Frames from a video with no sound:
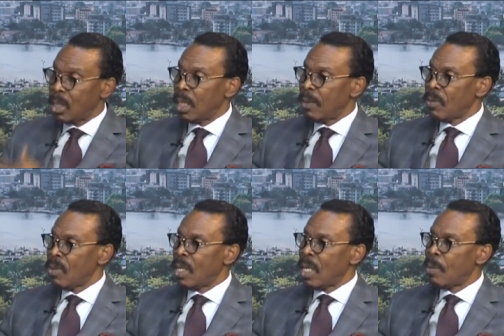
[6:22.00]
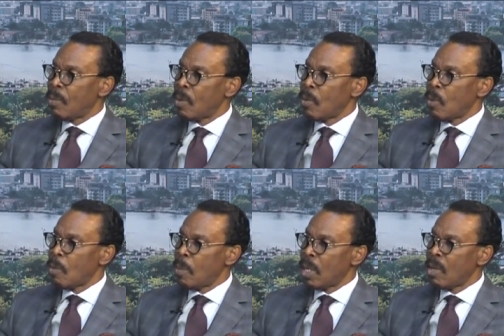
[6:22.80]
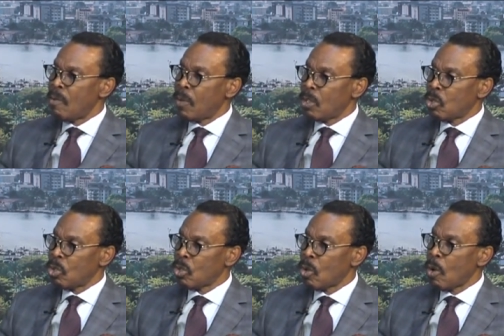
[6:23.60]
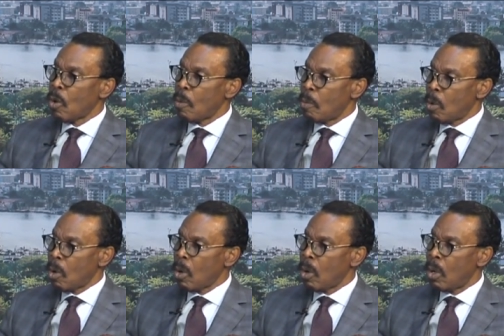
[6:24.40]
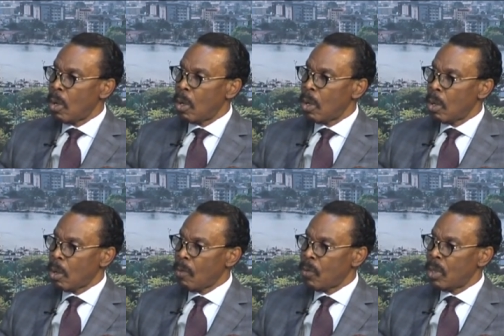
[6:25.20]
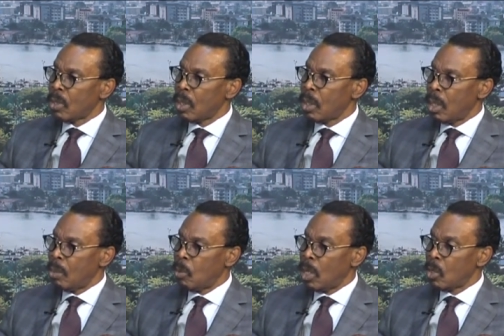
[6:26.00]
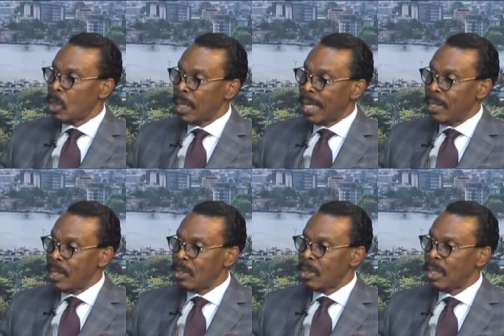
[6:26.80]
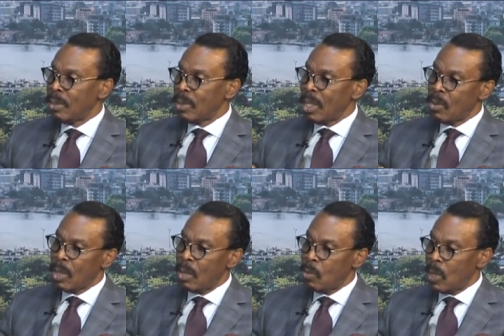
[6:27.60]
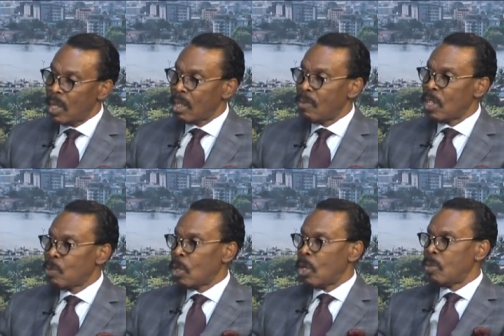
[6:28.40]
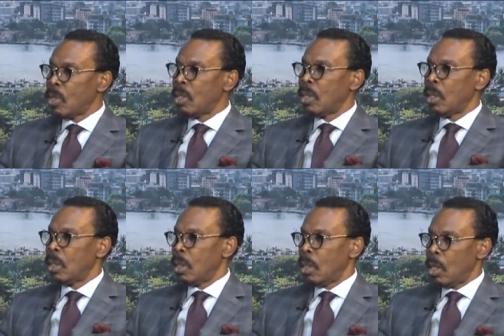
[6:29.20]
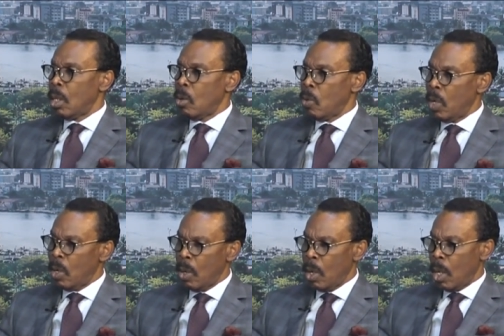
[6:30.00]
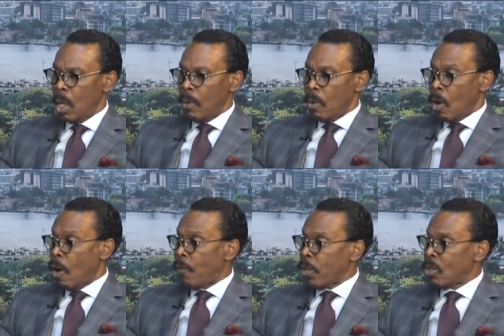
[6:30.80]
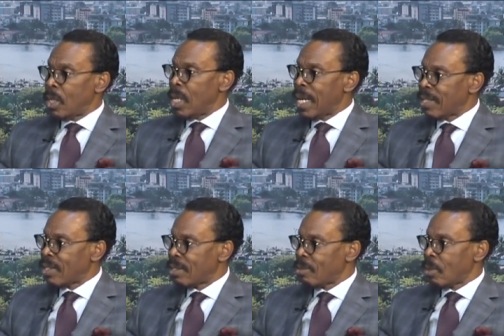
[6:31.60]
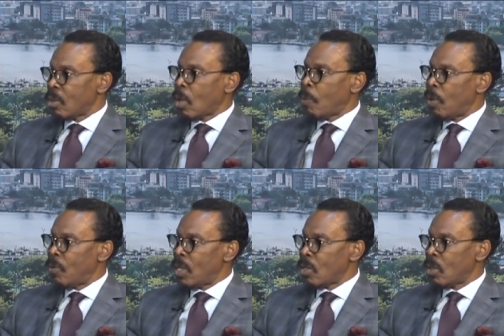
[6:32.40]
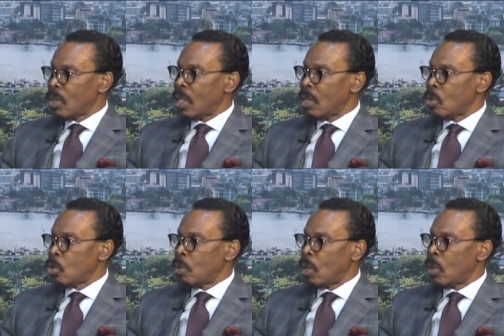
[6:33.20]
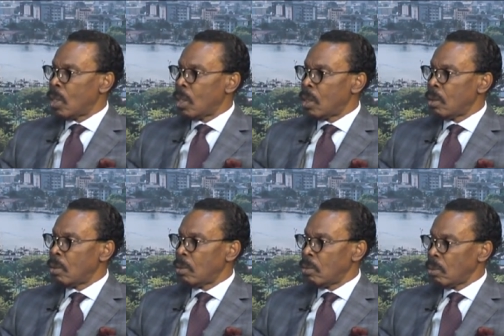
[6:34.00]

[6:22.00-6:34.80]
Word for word: that they make investors more confident and what that is. And then when that investment comes in, uh, you need. Unfortunately, the last couple of years under Zuma were